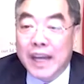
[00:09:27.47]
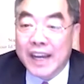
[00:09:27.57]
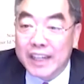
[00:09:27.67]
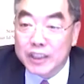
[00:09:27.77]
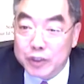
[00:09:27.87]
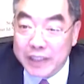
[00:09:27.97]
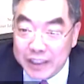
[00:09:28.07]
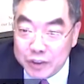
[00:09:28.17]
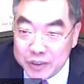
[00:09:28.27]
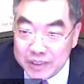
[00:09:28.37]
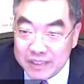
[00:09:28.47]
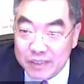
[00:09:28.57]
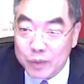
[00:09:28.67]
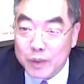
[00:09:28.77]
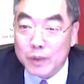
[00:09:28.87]
education,
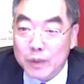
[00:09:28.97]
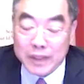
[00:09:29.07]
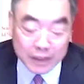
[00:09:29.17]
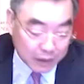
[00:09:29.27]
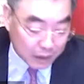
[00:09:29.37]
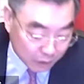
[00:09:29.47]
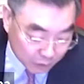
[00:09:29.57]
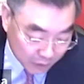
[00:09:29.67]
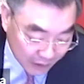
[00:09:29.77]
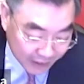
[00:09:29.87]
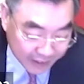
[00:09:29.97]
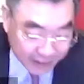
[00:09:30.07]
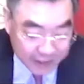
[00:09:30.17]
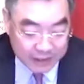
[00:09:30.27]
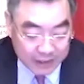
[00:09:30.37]
we call that the online
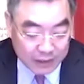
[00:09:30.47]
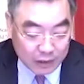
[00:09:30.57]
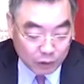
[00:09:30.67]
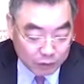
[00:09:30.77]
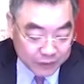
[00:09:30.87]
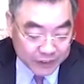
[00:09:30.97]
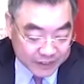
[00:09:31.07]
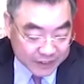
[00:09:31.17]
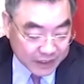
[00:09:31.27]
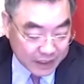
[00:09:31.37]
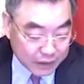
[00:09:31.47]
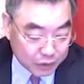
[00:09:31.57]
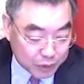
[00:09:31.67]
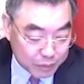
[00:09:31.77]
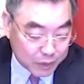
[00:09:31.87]
office, and the
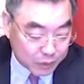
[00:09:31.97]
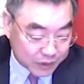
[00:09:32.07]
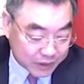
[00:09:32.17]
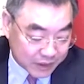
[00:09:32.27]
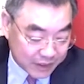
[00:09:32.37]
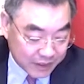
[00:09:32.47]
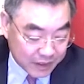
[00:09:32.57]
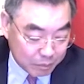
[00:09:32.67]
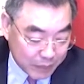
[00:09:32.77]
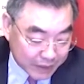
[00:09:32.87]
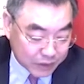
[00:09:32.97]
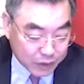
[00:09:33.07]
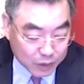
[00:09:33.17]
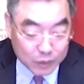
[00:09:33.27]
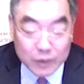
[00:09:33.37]
remote
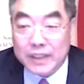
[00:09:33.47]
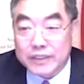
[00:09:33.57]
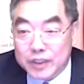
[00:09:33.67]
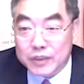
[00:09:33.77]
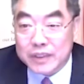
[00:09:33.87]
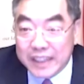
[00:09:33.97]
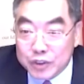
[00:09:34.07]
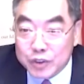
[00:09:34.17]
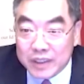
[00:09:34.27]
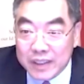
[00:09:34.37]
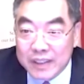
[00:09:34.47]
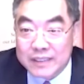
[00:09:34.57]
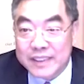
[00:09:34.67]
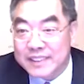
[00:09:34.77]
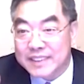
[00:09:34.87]
medical consultation.
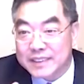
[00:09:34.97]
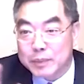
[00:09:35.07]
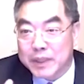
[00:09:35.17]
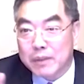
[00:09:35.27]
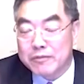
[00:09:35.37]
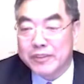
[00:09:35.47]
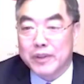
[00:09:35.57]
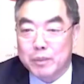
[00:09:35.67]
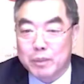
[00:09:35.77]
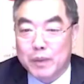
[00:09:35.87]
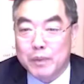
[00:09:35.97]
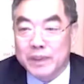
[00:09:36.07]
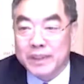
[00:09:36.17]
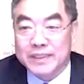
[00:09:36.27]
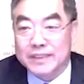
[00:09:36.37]
This has become very
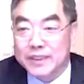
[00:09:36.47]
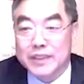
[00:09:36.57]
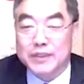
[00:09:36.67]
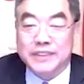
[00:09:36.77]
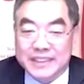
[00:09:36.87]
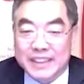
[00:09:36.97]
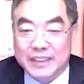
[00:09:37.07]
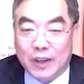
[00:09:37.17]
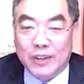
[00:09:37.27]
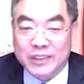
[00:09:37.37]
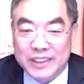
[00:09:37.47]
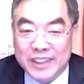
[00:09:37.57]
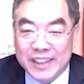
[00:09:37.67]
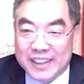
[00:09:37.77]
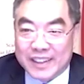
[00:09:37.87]
popular because you need to see the
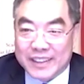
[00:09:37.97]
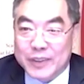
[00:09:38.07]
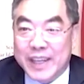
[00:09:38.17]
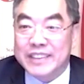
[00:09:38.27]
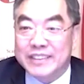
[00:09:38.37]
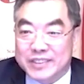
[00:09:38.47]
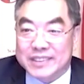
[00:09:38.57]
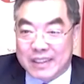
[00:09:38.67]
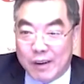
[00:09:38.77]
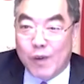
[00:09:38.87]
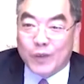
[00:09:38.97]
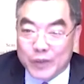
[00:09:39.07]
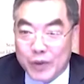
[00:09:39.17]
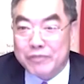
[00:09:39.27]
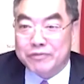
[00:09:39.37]
doctor. You can't just go.
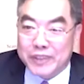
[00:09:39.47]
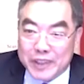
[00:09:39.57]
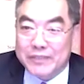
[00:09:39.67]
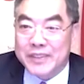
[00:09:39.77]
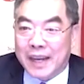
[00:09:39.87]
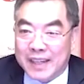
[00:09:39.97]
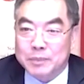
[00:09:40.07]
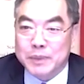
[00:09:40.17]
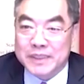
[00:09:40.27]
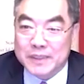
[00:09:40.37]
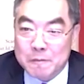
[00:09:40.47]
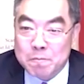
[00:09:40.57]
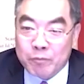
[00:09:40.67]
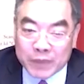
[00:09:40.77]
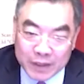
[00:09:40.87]
You're afraid of the
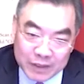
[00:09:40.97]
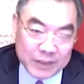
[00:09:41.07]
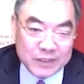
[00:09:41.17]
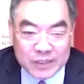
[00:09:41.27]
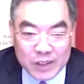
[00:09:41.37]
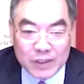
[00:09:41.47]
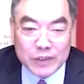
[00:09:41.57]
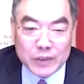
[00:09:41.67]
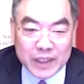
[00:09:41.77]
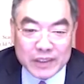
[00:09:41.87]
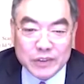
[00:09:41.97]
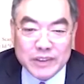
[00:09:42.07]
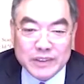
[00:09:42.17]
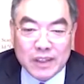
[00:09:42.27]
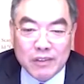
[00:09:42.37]
hospital. You can go
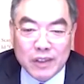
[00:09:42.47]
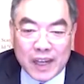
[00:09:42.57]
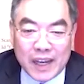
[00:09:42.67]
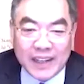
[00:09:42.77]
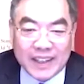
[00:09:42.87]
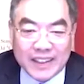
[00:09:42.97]
just online,